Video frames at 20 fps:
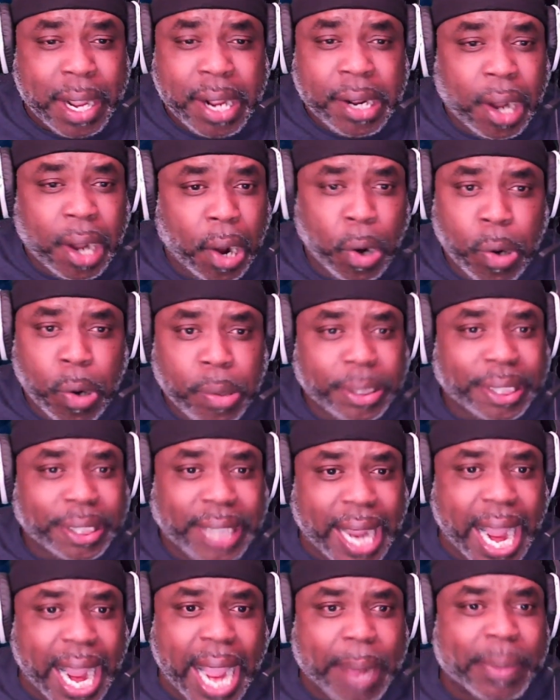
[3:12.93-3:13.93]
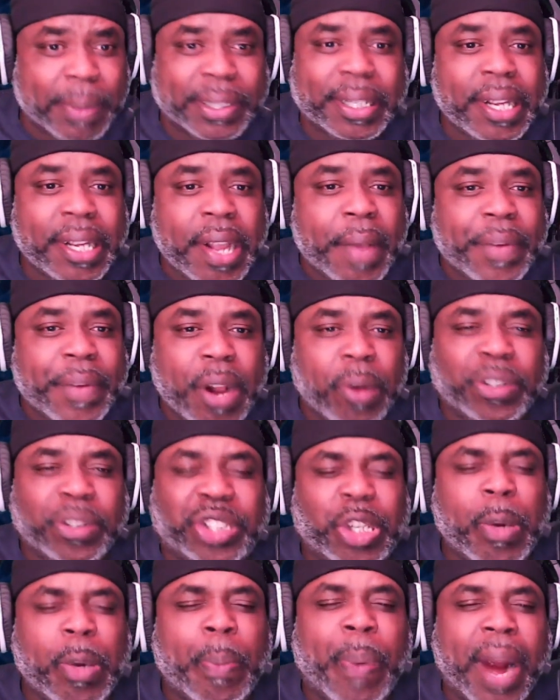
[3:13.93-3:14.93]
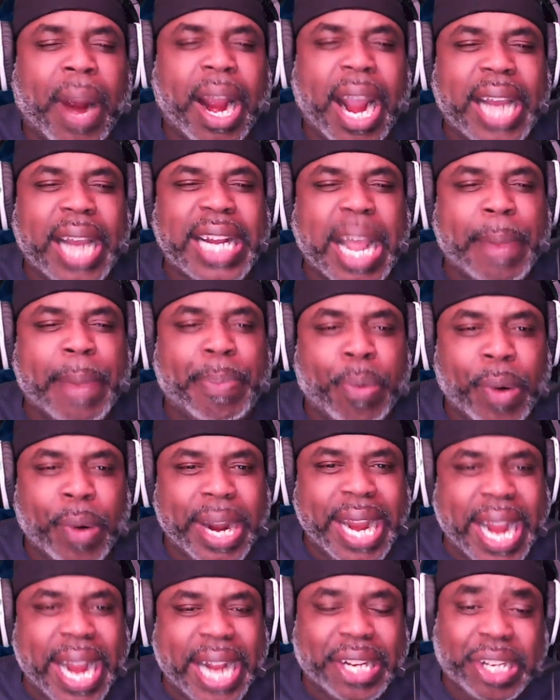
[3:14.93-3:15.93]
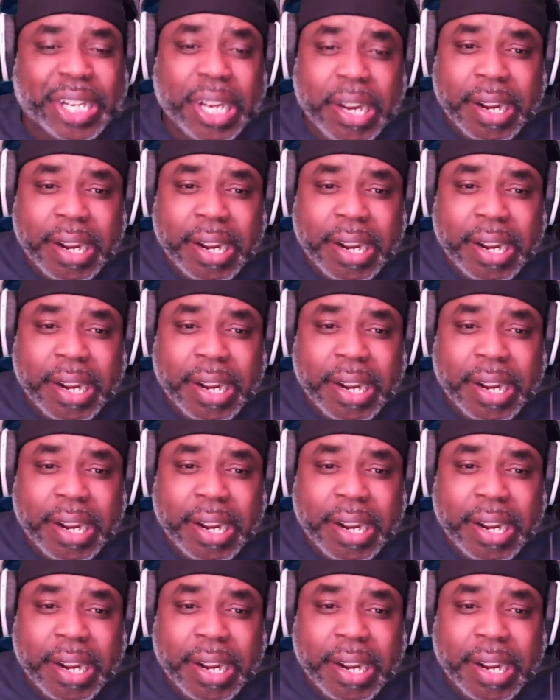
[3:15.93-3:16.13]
Old saying was, don't you burn that bridge,